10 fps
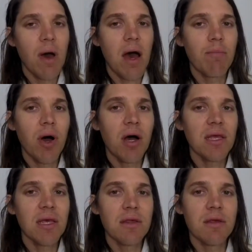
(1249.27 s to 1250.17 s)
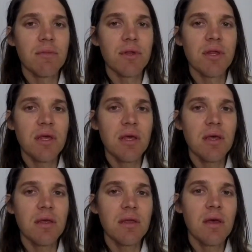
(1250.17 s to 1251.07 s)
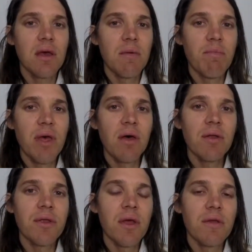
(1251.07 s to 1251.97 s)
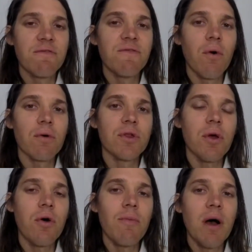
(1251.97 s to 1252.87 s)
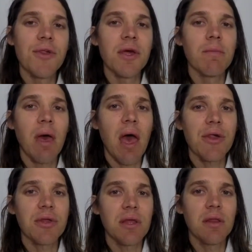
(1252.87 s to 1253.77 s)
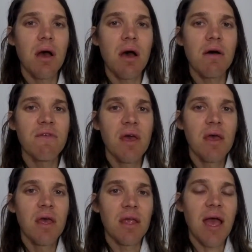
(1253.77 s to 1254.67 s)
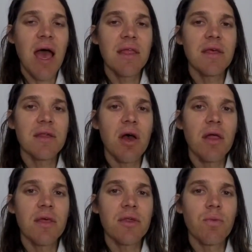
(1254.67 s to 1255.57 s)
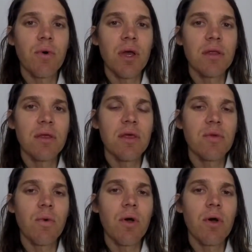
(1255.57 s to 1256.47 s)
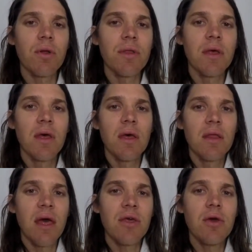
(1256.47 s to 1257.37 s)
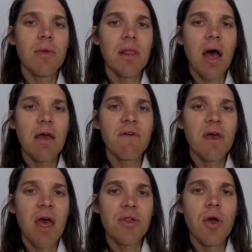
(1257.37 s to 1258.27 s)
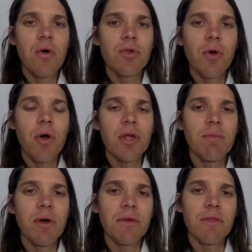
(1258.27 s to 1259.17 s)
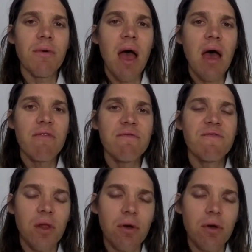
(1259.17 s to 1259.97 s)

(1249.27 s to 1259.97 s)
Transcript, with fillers: My body is a machine built to pour so much compassion and love and kindness on this wor- into this world that human life has no choice but to thrive and